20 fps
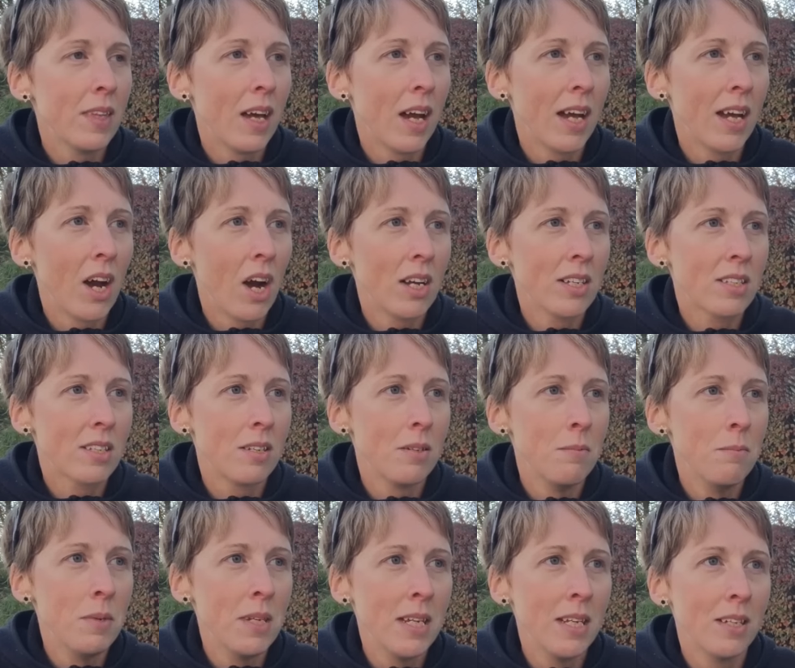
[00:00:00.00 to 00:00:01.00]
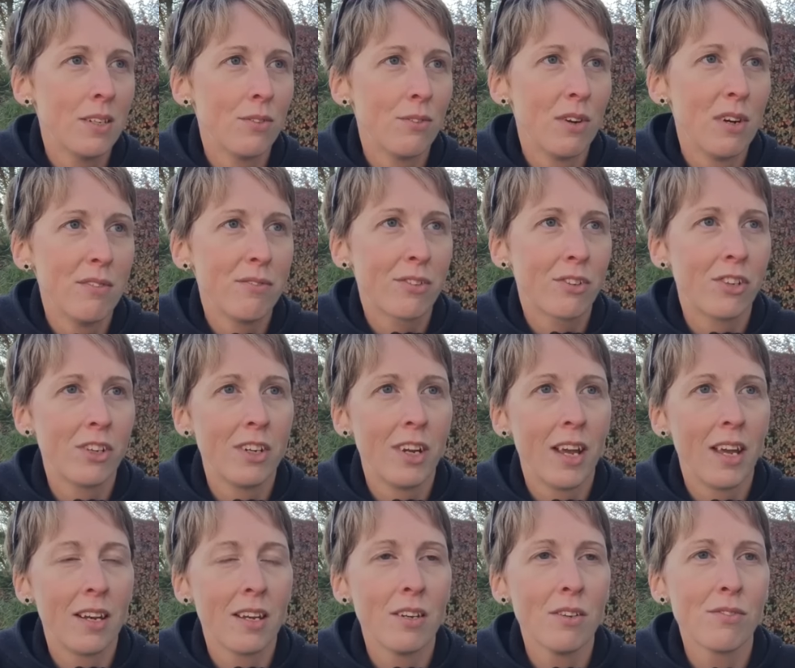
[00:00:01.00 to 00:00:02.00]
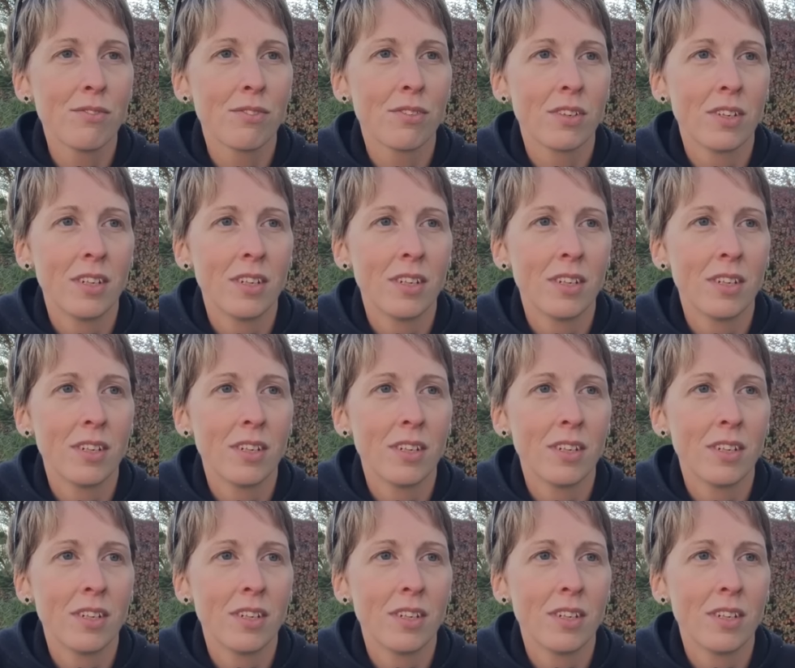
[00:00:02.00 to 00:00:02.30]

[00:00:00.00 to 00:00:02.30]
I got to meet Riv Creative.